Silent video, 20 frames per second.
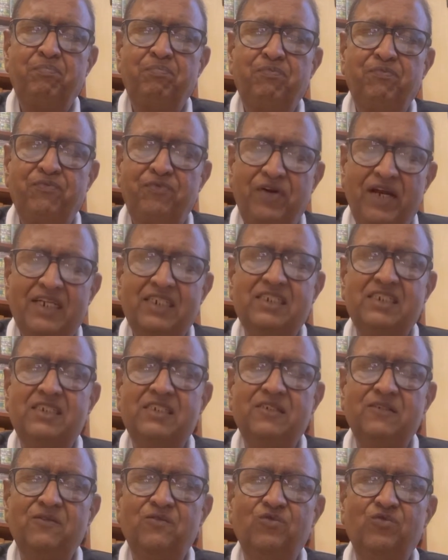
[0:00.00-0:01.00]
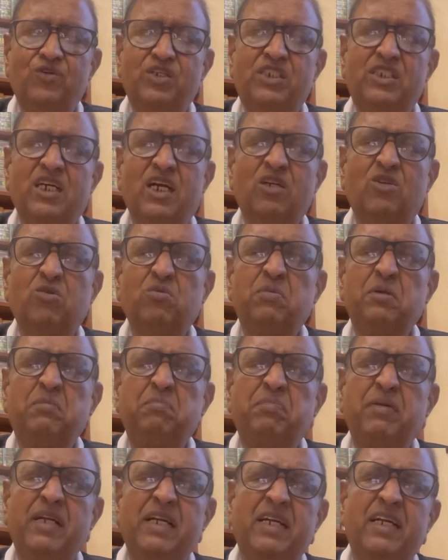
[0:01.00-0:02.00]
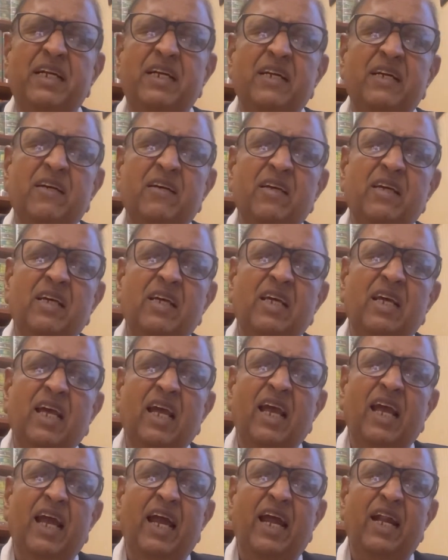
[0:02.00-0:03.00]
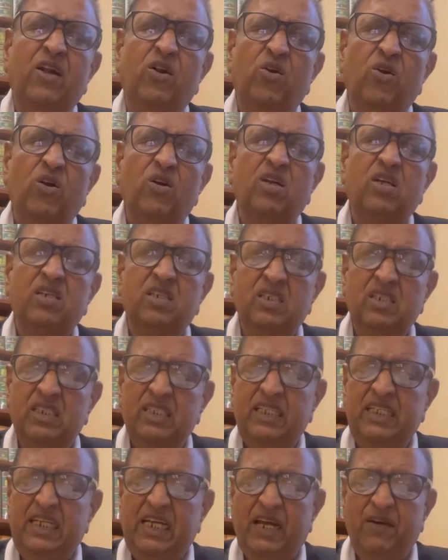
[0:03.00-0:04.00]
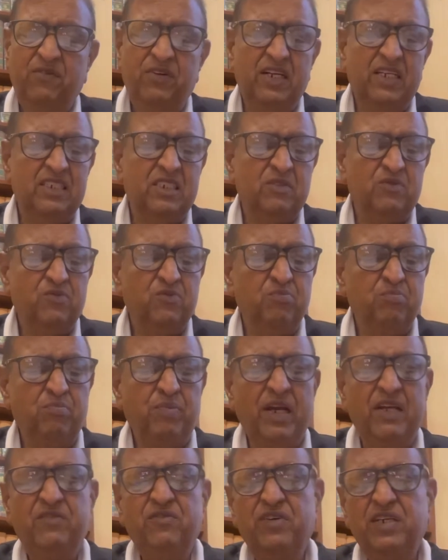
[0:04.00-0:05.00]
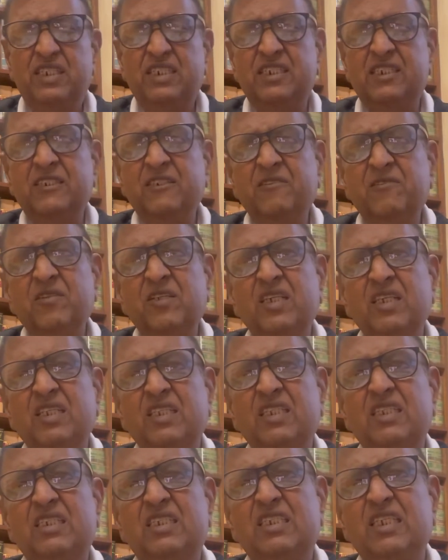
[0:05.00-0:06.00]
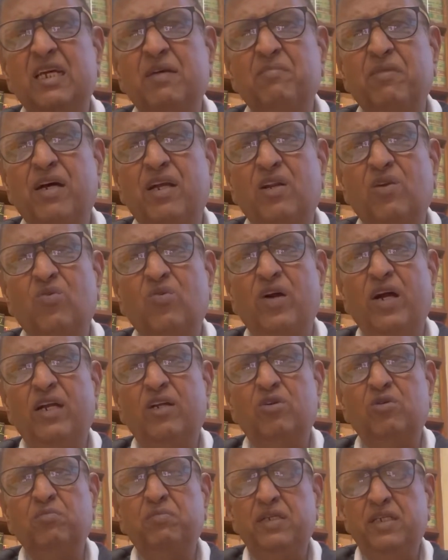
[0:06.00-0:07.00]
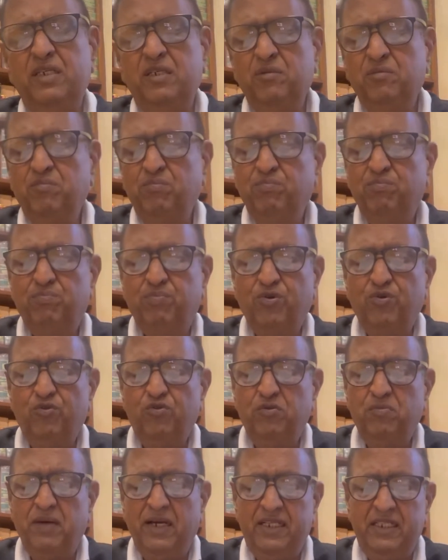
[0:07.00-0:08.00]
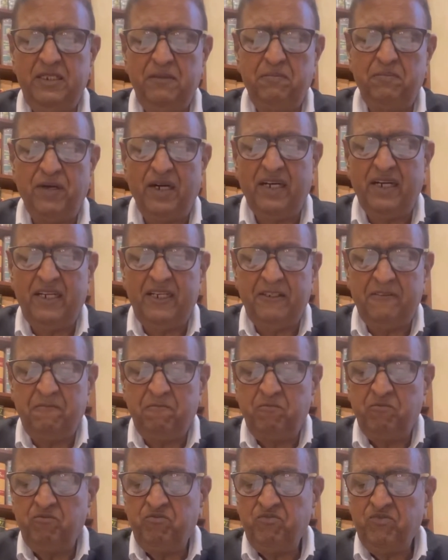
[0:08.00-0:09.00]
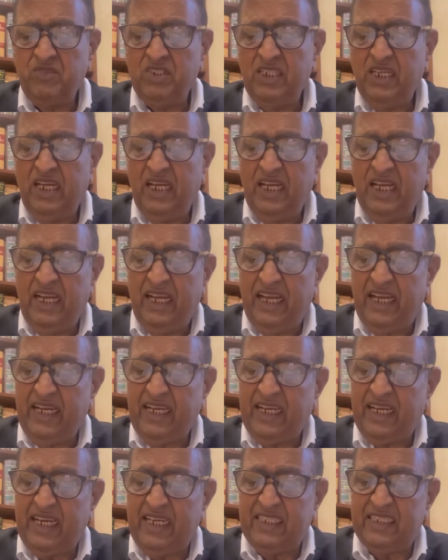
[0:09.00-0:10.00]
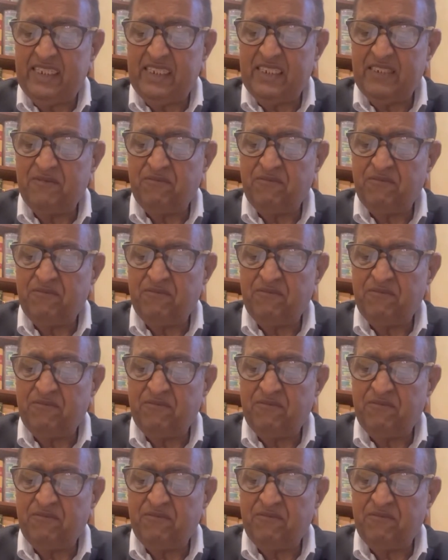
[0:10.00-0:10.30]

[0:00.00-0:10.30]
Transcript: facts which are to be pleaded and not the evidence by which the same are required to be proved by the party. In case,